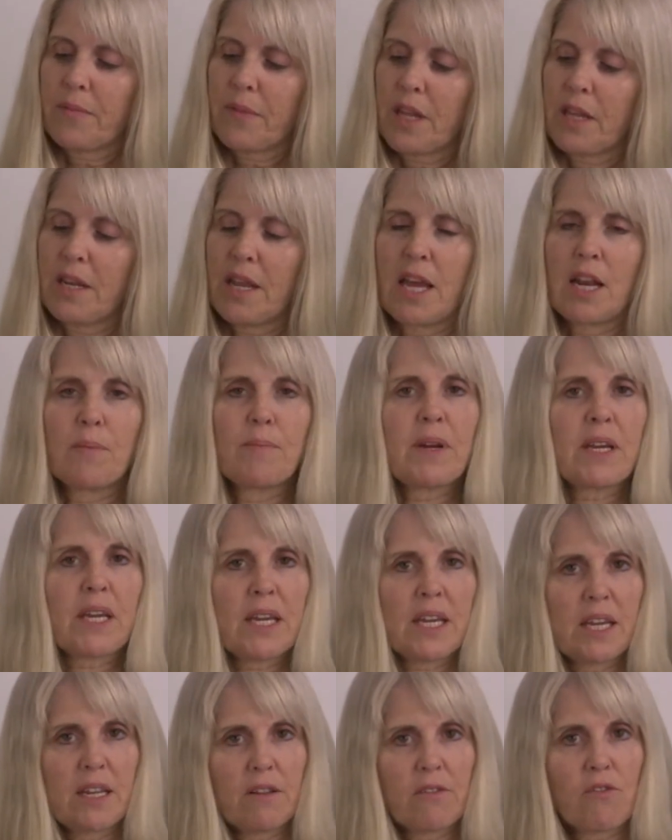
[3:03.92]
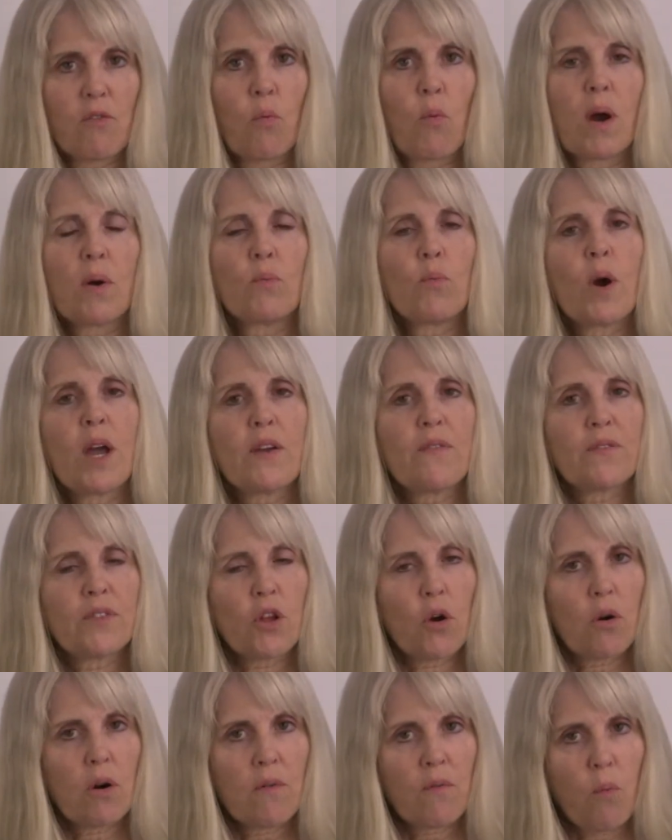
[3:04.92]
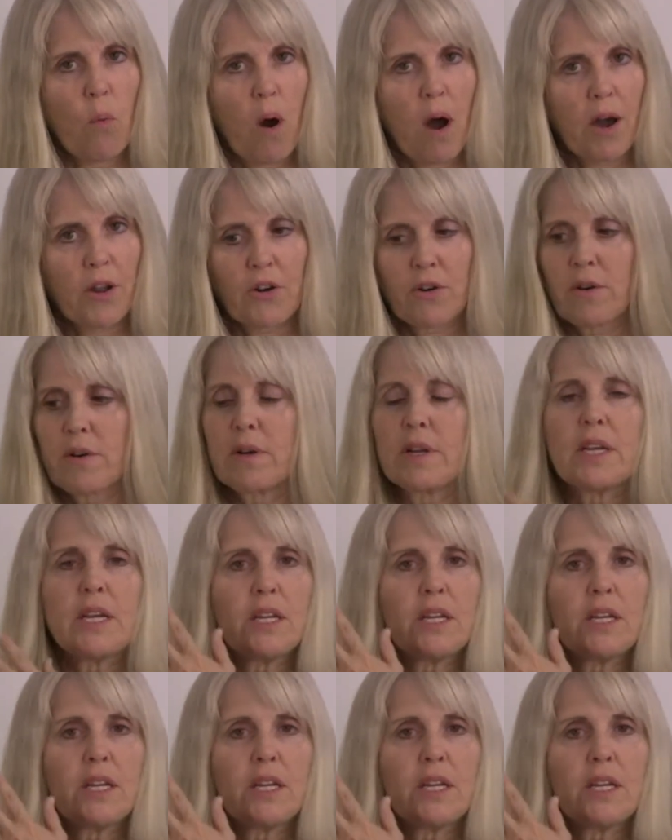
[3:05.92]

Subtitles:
An enema kit is a one-way flow of water